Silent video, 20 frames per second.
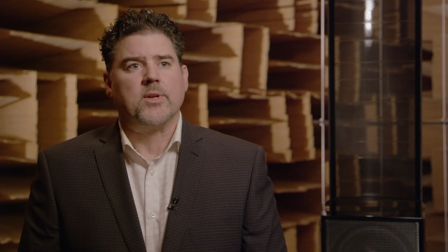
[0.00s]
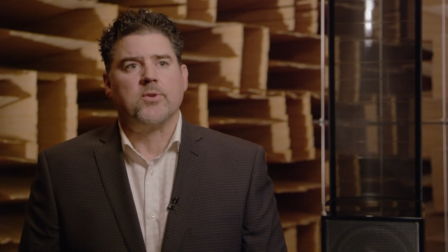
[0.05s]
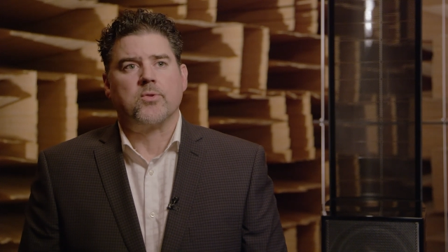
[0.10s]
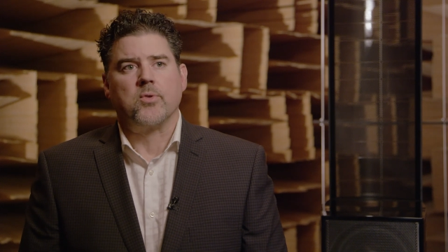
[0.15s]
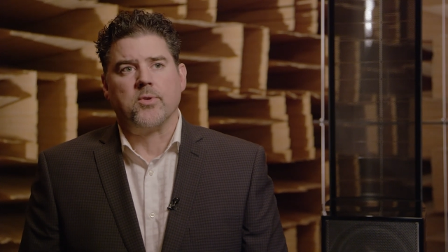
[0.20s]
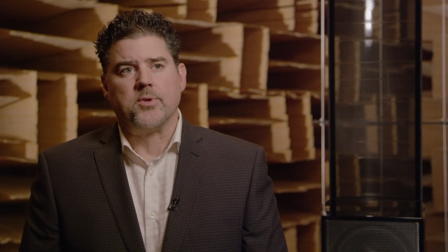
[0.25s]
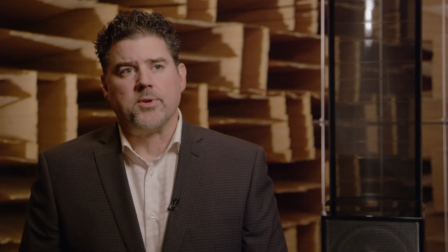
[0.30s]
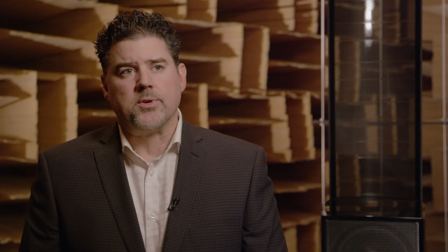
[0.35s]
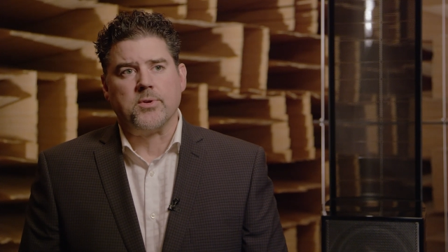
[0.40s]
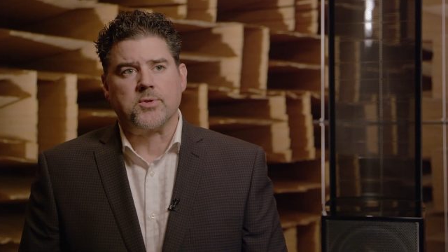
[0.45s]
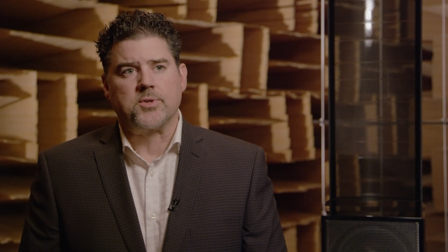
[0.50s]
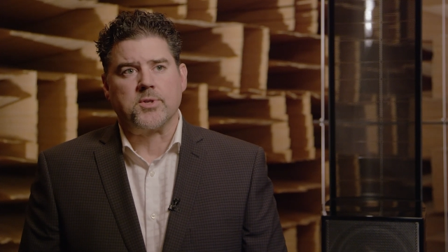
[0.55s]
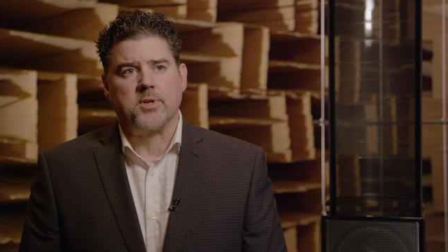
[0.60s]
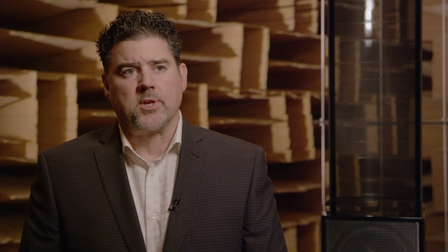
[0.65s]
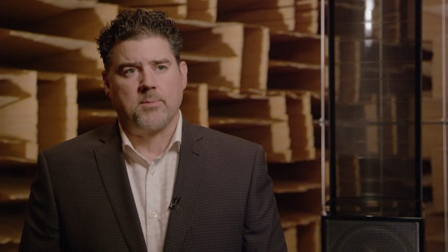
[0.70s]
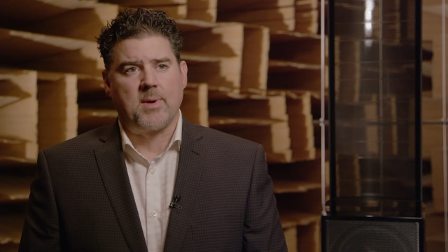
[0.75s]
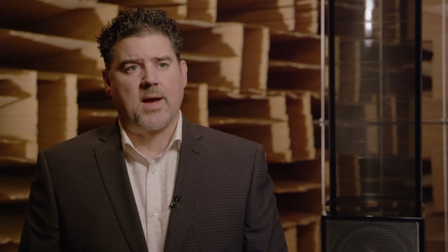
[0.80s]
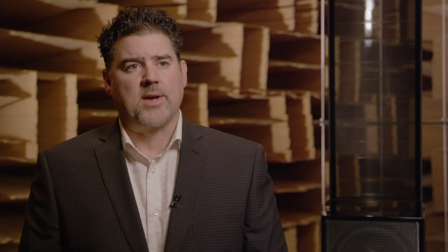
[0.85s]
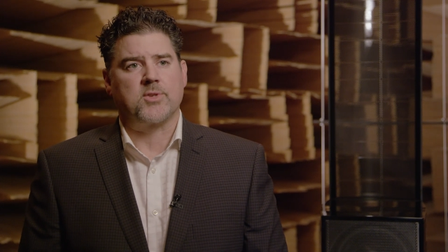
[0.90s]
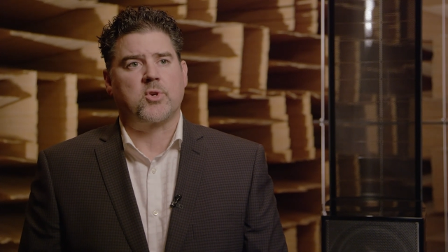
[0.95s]
introduce into
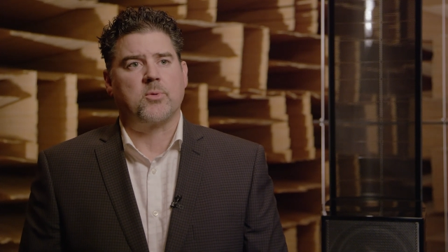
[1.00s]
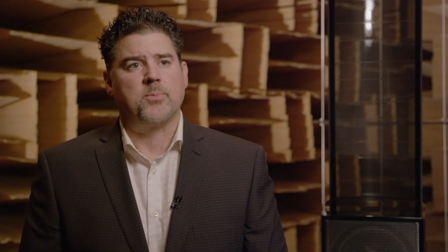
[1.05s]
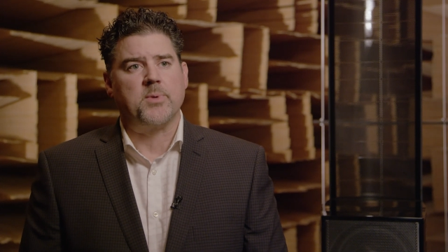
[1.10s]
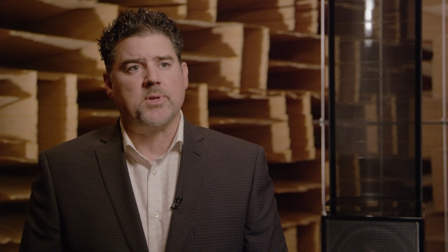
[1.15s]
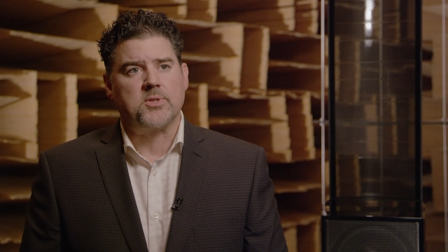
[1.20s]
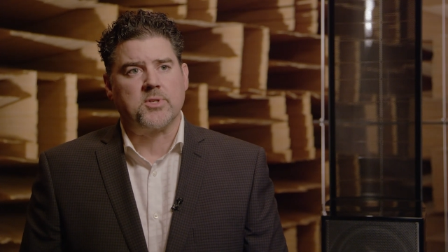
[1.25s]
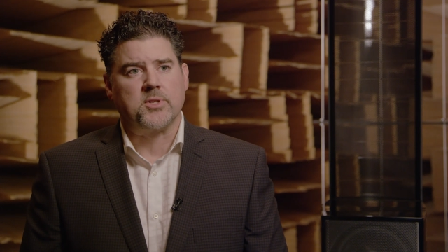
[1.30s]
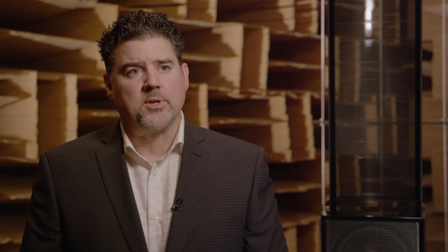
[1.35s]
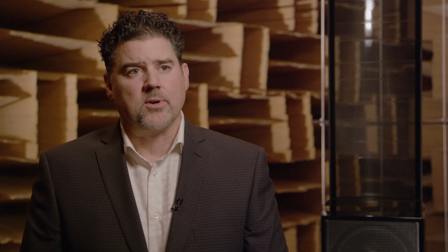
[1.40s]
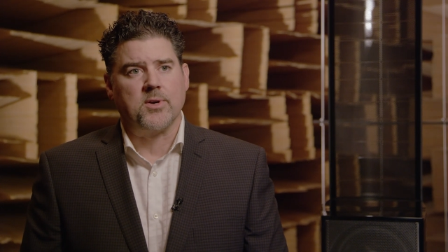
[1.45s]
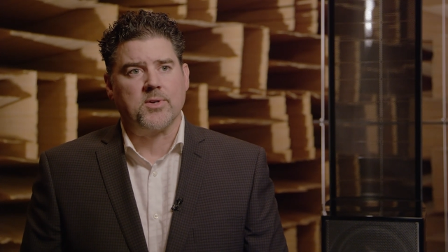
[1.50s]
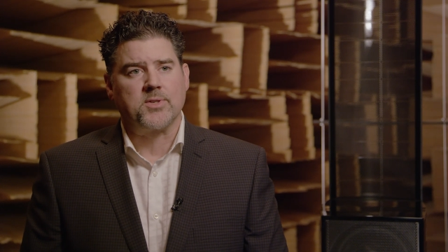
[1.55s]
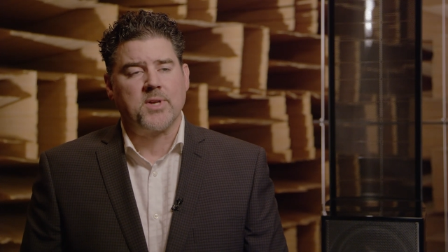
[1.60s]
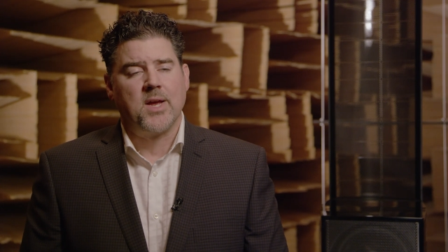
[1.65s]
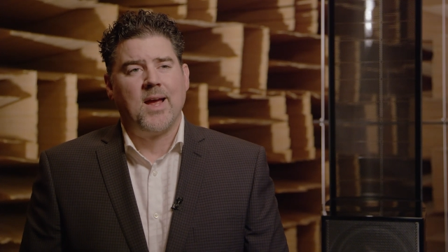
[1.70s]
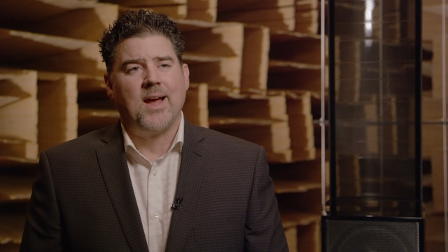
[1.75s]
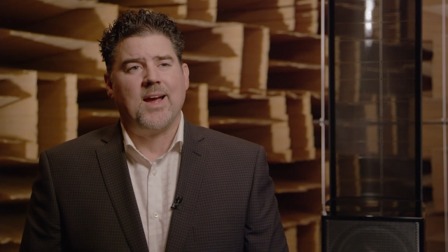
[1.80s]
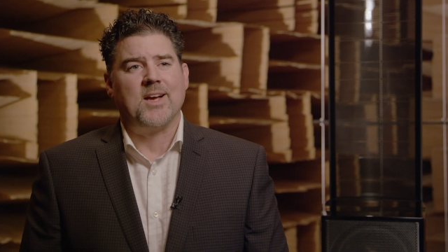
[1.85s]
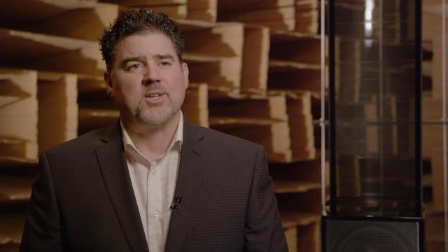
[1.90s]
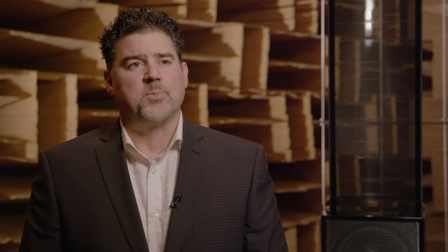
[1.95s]
the Masterpiece series
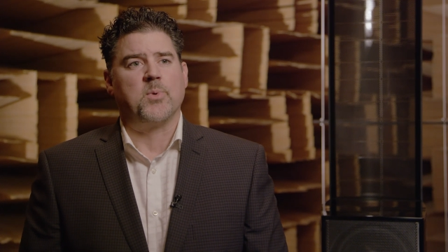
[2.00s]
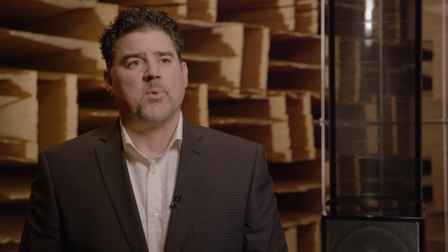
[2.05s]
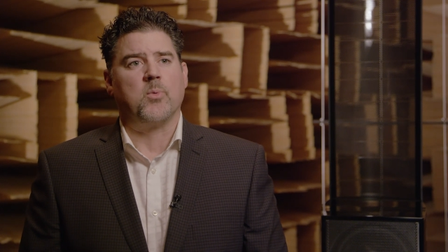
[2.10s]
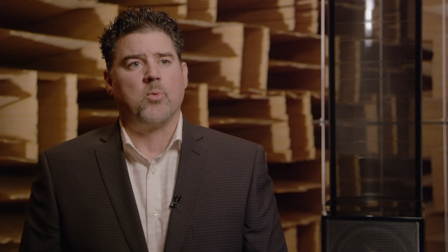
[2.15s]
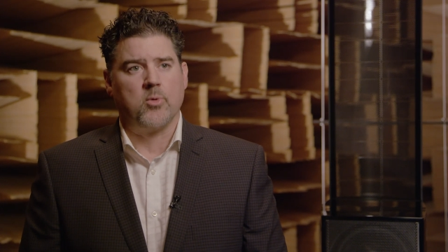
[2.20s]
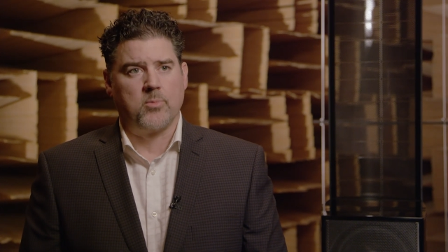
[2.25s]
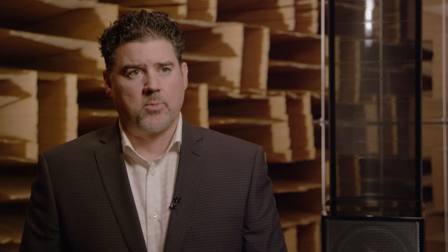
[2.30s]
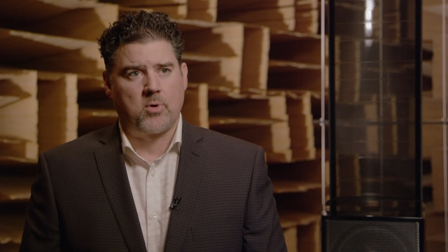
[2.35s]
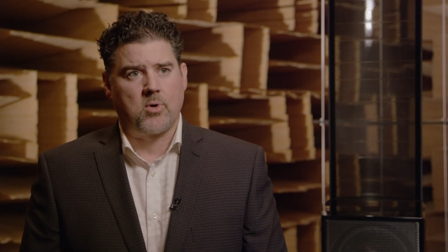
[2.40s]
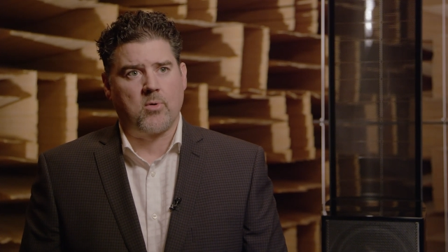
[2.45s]
has been room